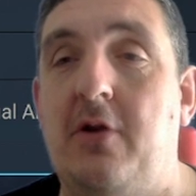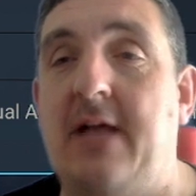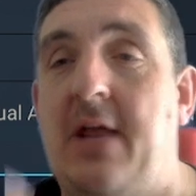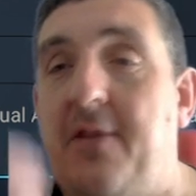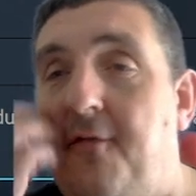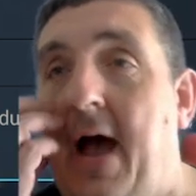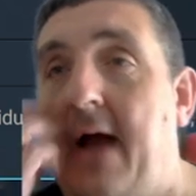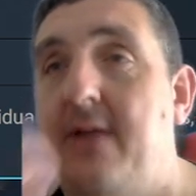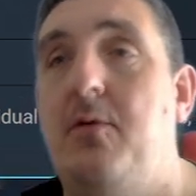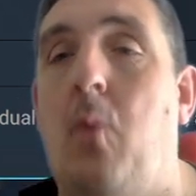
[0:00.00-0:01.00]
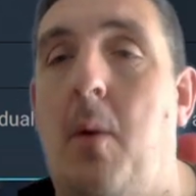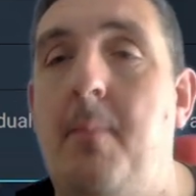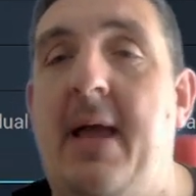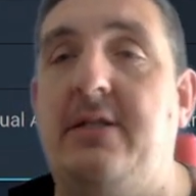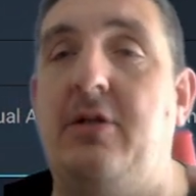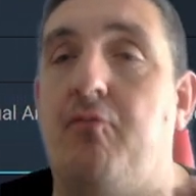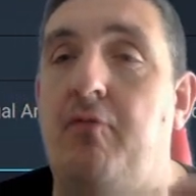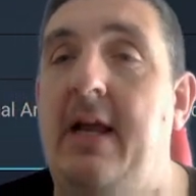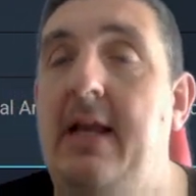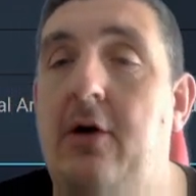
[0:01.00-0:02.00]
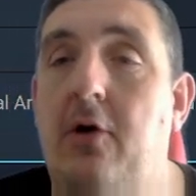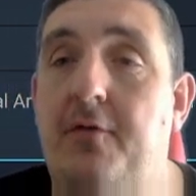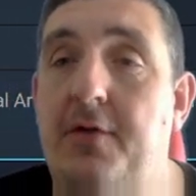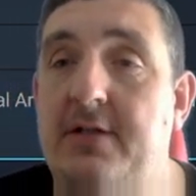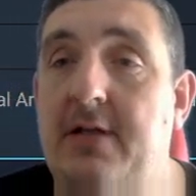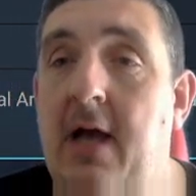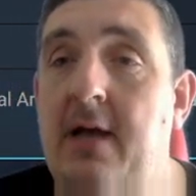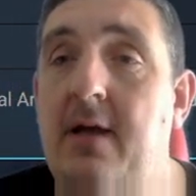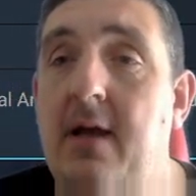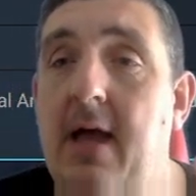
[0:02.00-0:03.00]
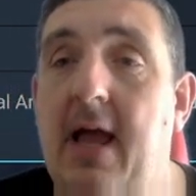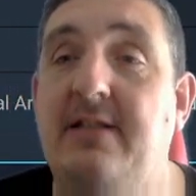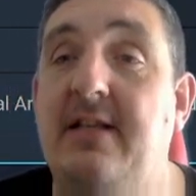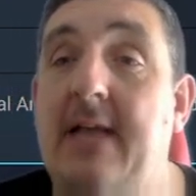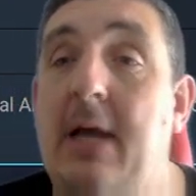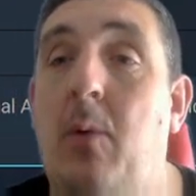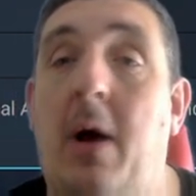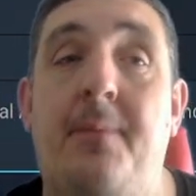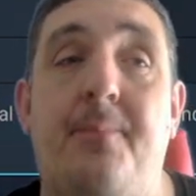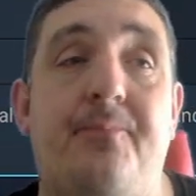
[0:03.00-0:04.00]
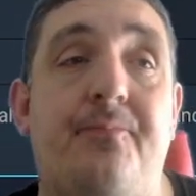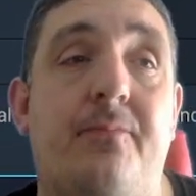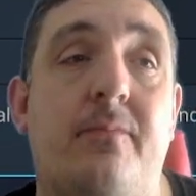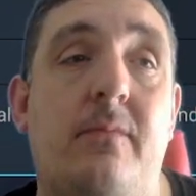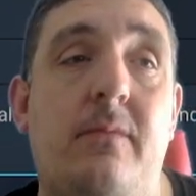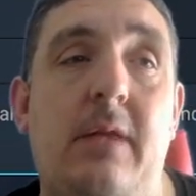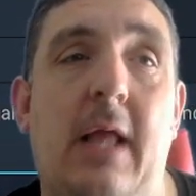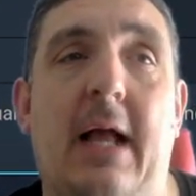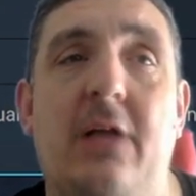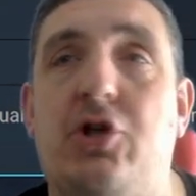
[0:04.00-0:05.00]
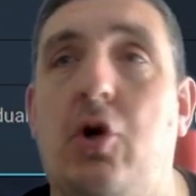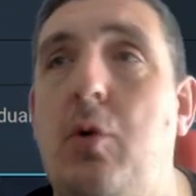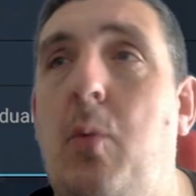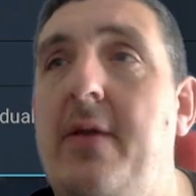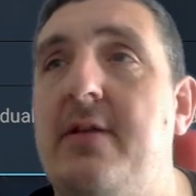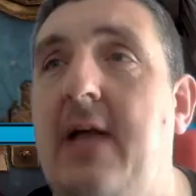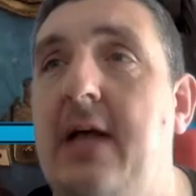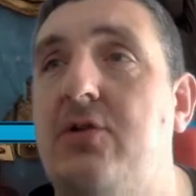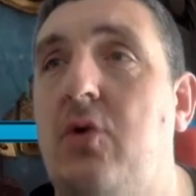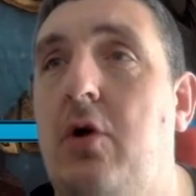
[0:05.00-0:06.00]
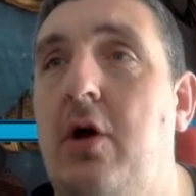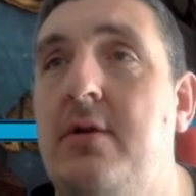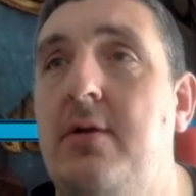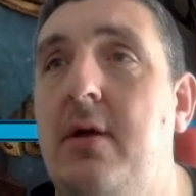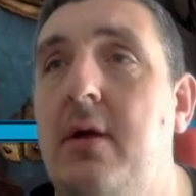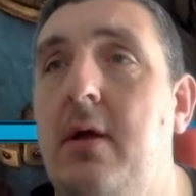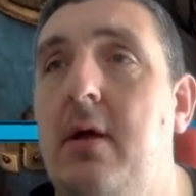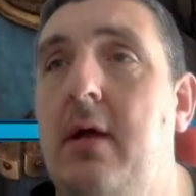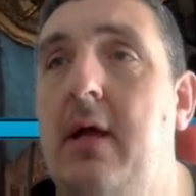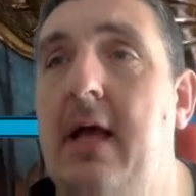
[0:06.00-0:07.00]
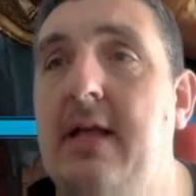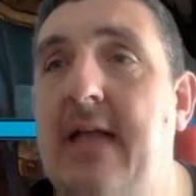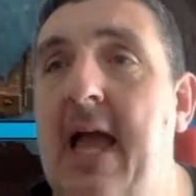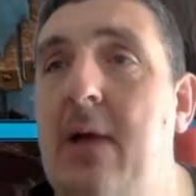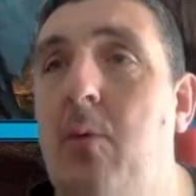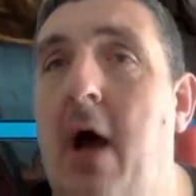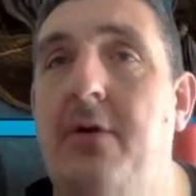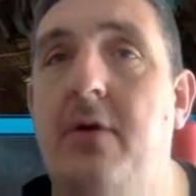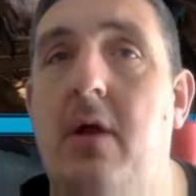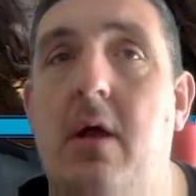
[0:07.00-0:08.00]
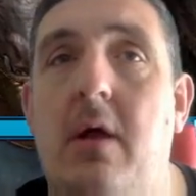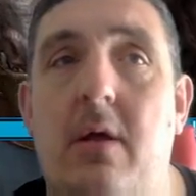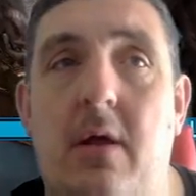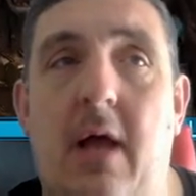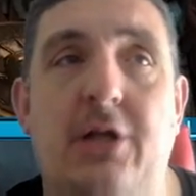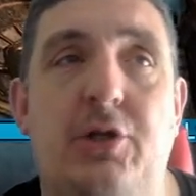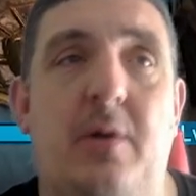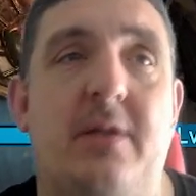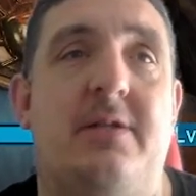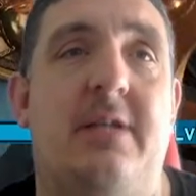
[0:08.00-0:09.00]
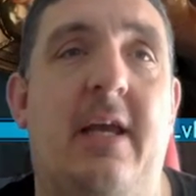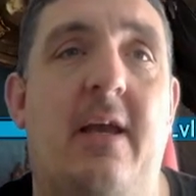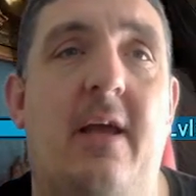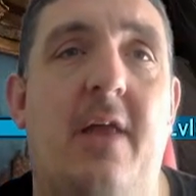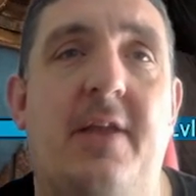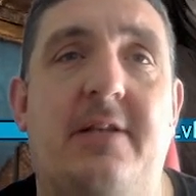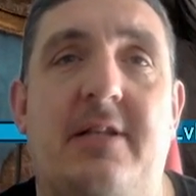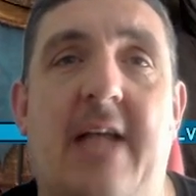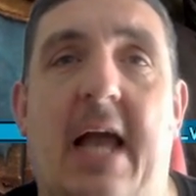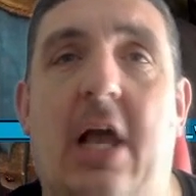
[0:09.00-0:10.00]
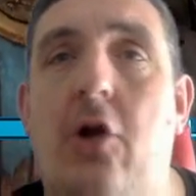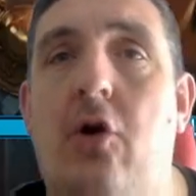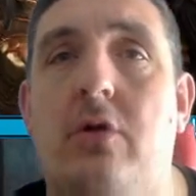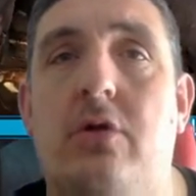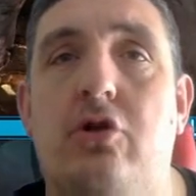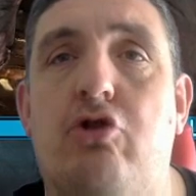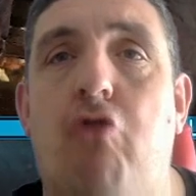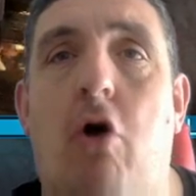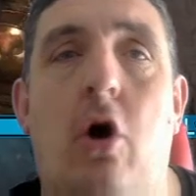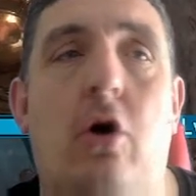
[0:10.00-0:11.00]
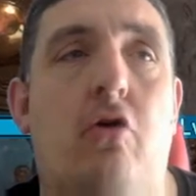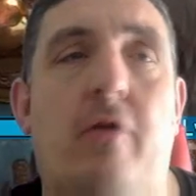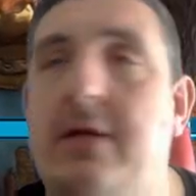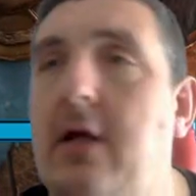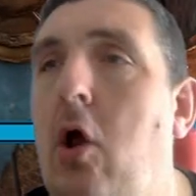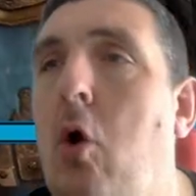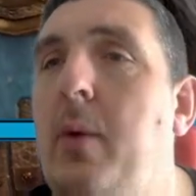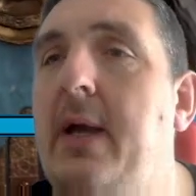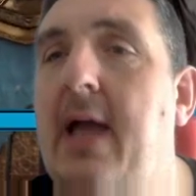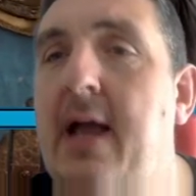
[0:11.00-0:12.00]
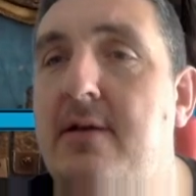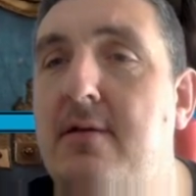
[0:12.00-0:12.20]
and the fact, what makes it really good for this guy is his A1. I'll show you why this guy is so good. is A1, as you can see, this attack cannot strong, critical, or weak hit,